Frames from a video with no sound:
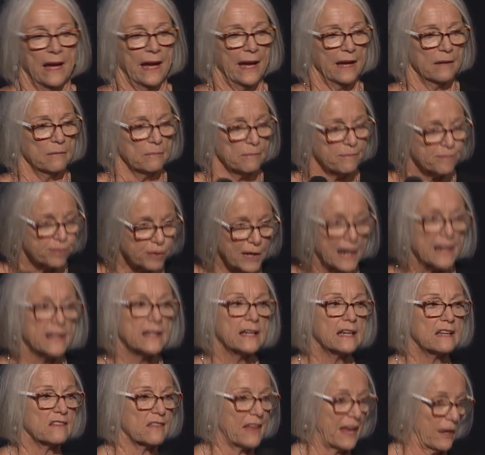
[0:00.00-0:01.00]
and
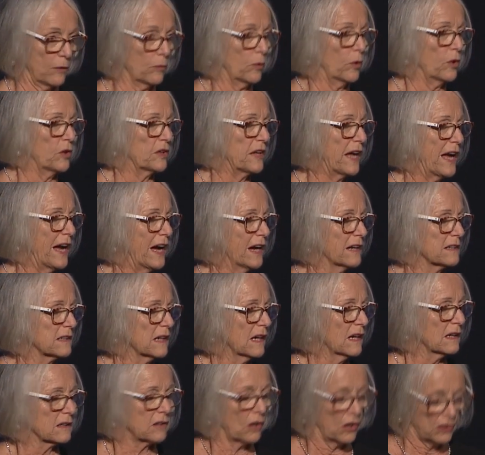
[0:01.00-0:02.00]
praying that word out,
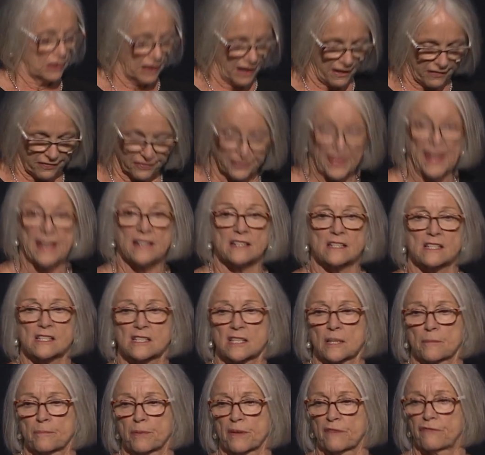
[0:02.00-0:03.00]
going like, that's
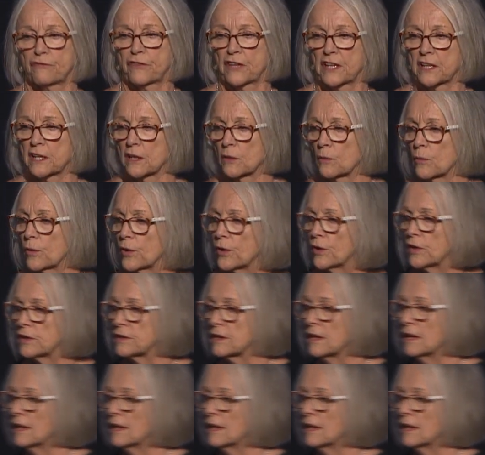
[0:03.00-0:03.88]
the prophetic word.